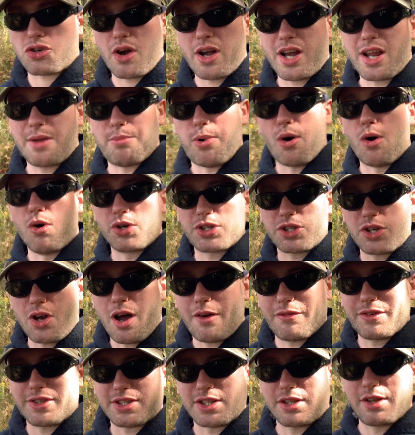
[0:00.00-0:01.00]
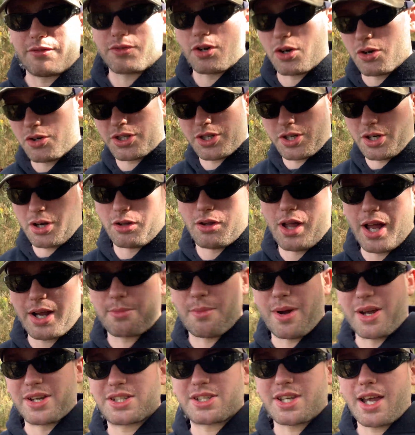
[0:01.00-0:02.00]
training post office lifters, you know, like
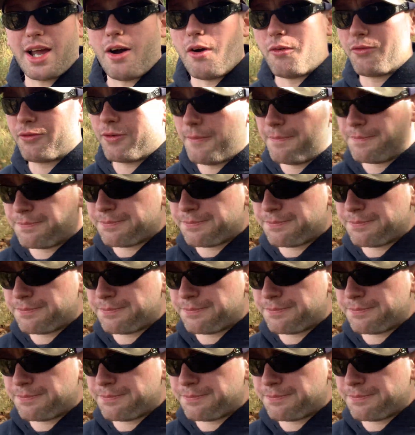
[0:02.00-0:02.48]
myself,